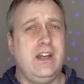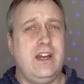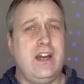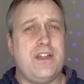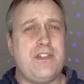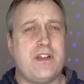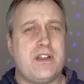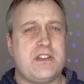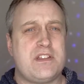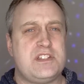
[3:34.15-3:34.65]

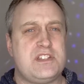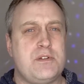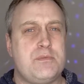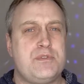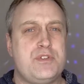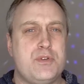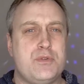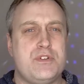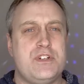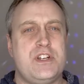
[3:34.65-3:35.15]
I think the
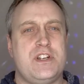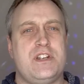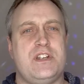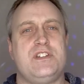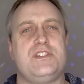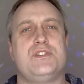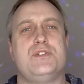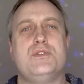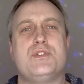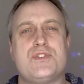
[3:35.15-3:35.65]
Septuagint
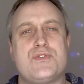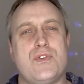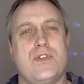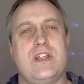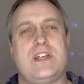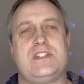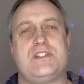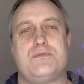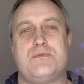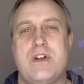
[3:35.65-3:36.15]
is
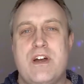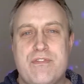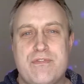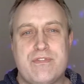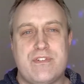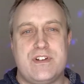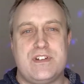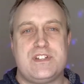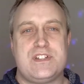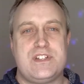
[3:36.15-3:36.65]
useful as a
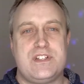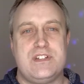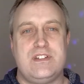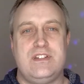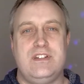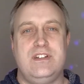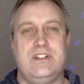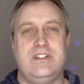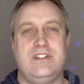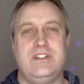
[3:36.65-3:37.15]
reference,
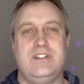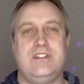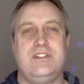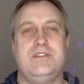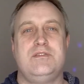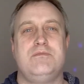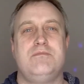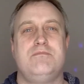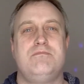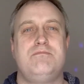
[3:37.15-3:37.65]

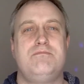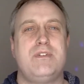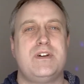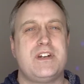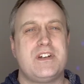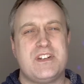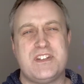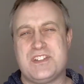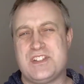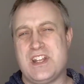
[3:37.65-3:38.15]
but
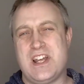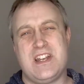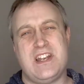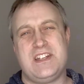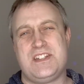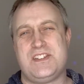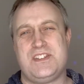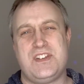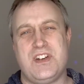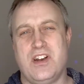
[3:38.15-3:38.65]
it does not
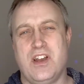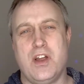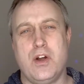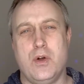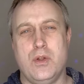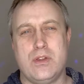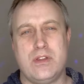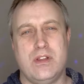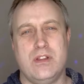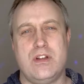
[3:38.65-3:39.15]
necessarily
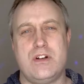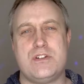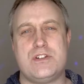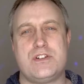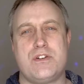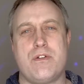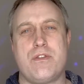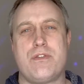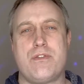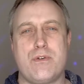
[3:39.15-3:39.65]
hold a
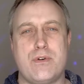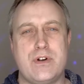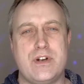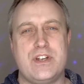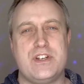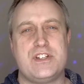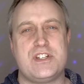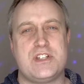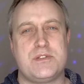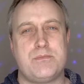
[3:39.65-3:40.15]
larger
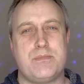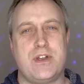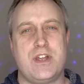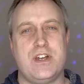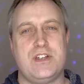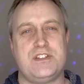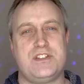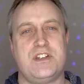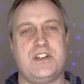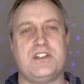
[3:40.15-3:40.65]
authority just
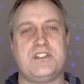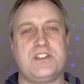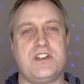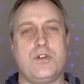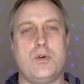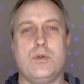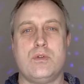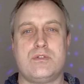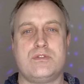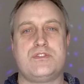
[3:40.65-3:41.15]
because it is an
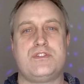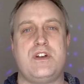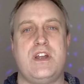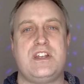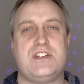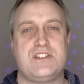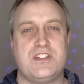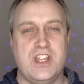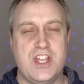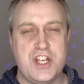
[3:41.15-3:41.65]
older
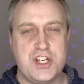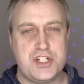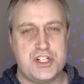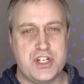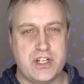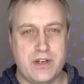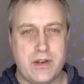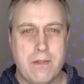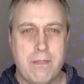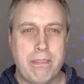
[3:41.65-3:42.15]

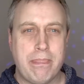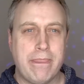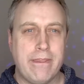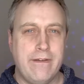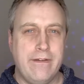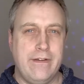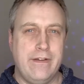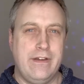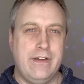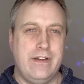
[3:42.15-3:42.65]
translation.
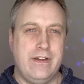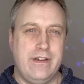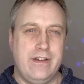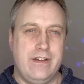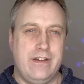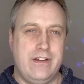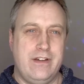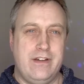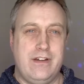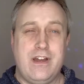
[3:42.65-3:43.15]

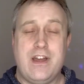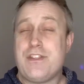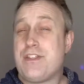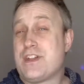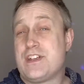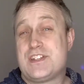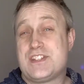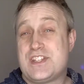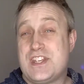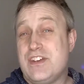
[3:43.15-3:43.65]
I
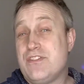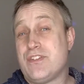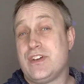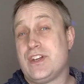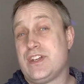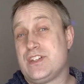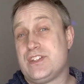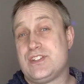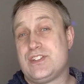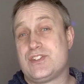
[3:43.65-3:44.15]
think
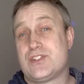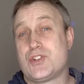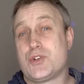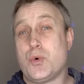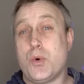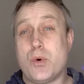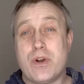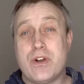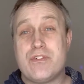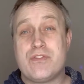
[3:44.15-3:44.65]
Stephen is
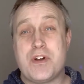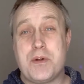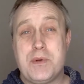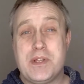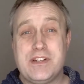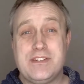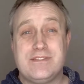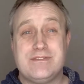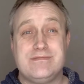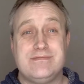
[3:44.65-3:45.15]
quoting from
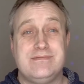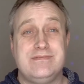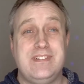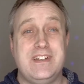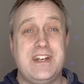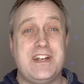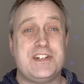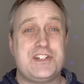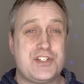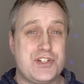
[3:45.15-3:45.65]
it,
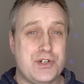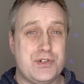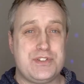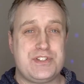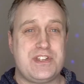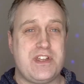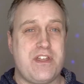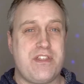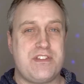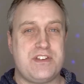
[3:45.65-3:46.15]
and it shows
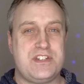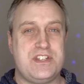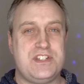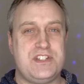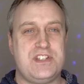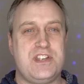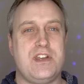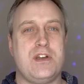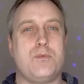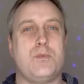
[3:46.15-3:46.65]
the
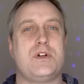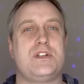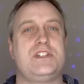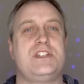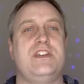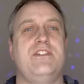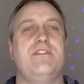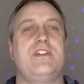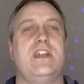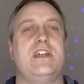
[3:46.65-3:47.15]
authenticity of what
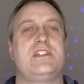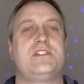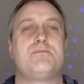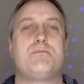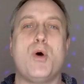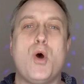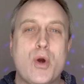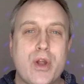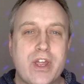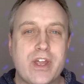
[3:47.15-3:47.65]
Stephen has
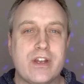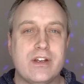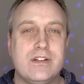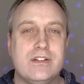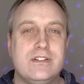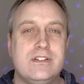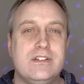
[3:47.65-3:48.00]
spoken,